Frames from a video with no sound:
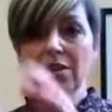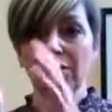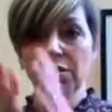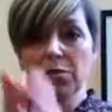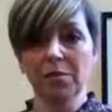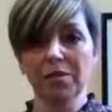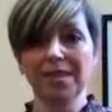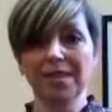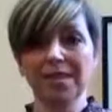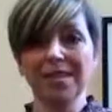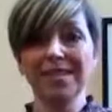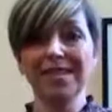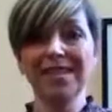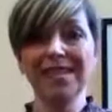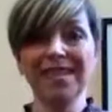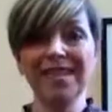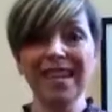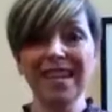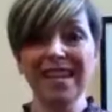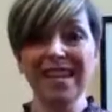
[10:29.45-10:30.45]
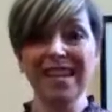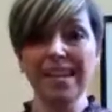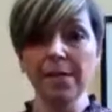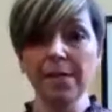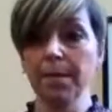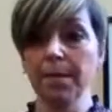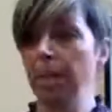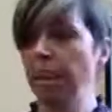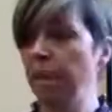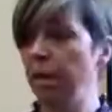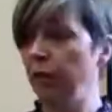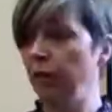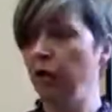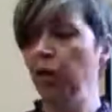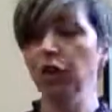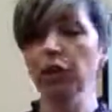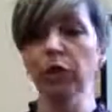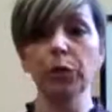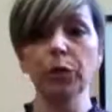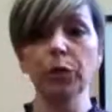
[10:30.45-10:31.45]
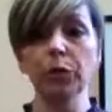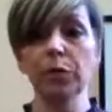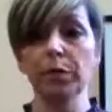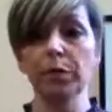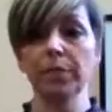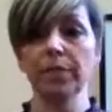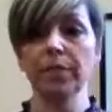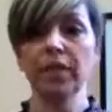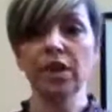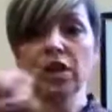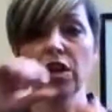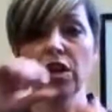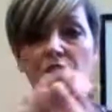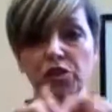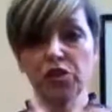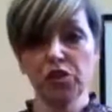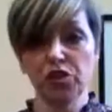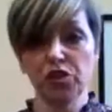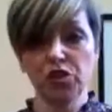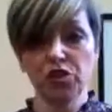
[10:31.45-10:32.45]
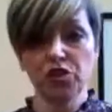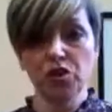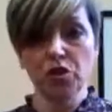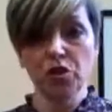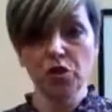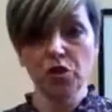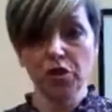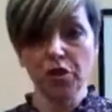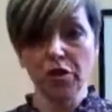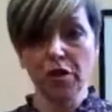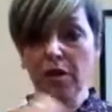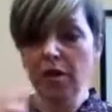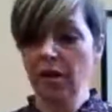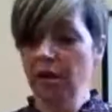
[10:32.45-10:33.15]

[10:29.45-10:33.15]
So we're saying sea, U, stuck.